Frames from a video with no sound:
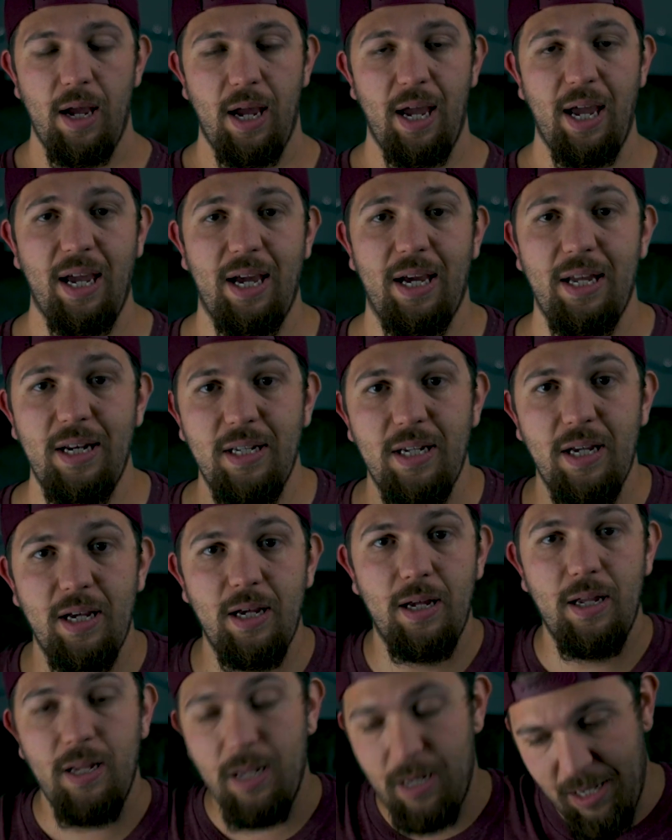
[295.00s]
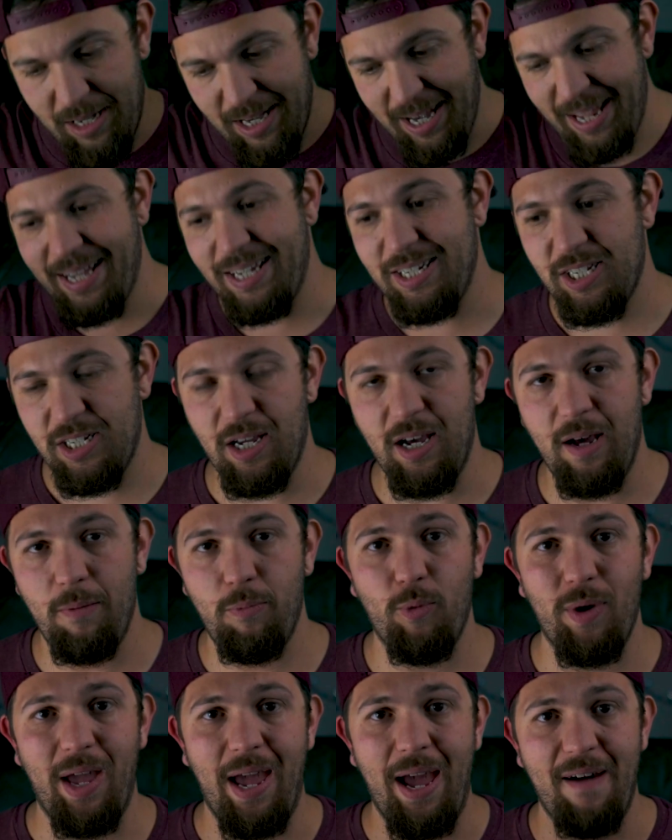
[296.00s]
And Next
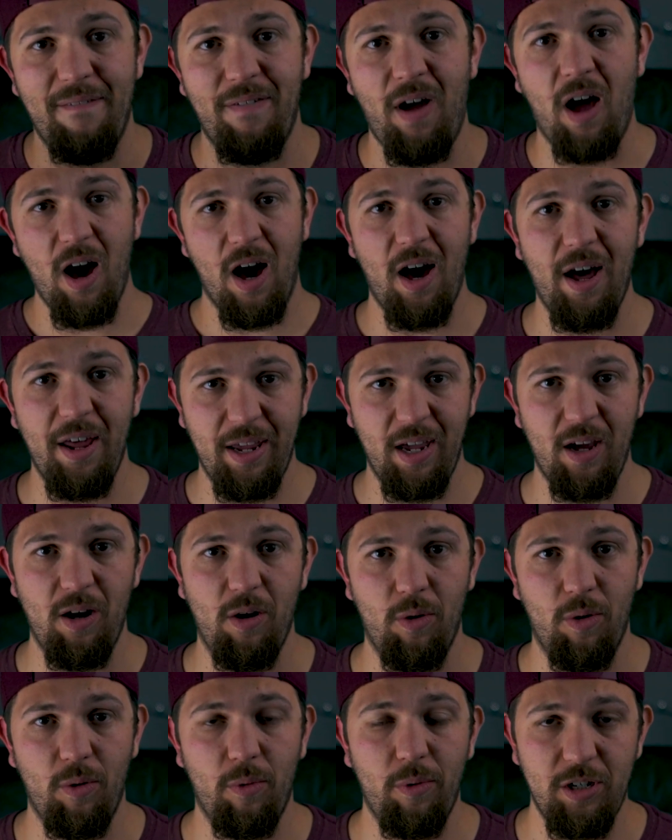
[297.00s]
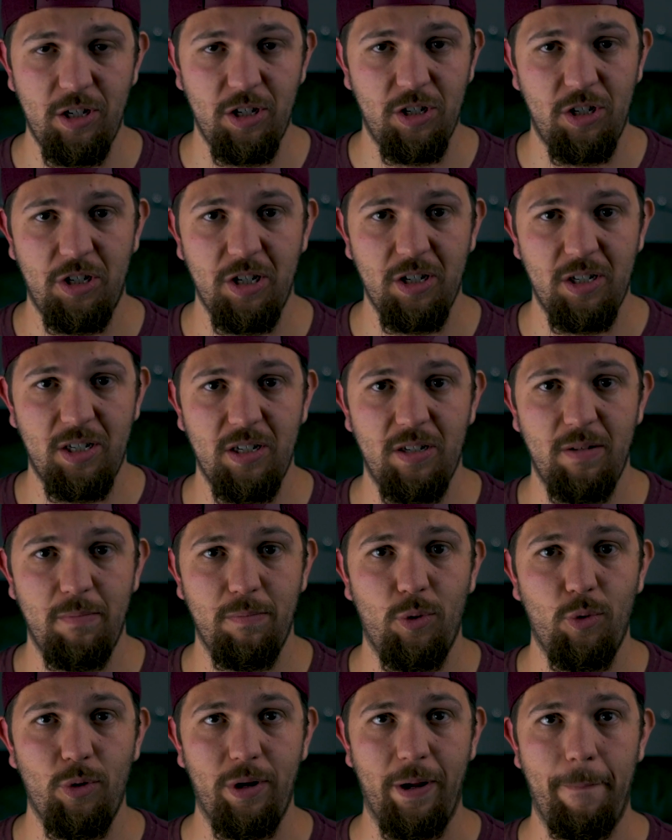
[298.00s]
up, we have audio, which is just as
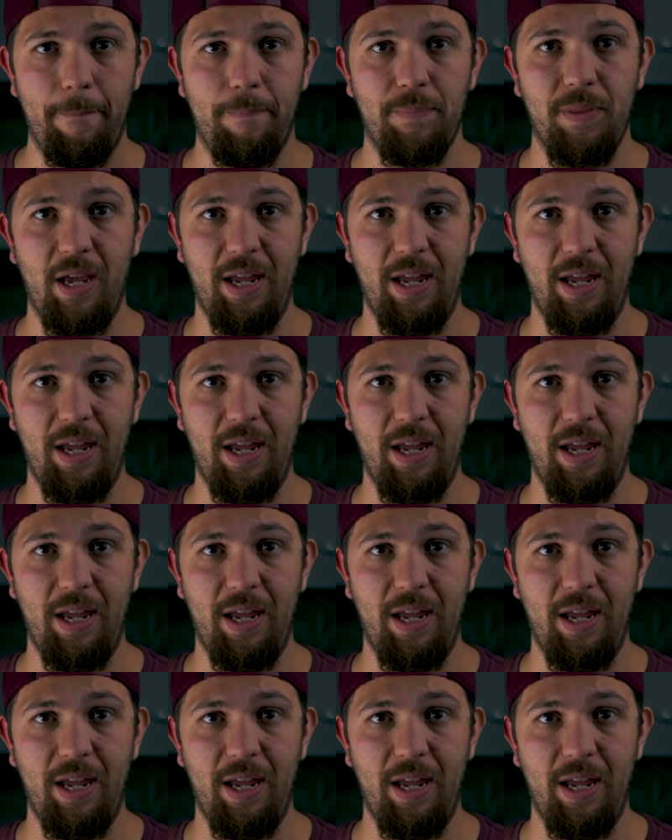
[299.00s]
important.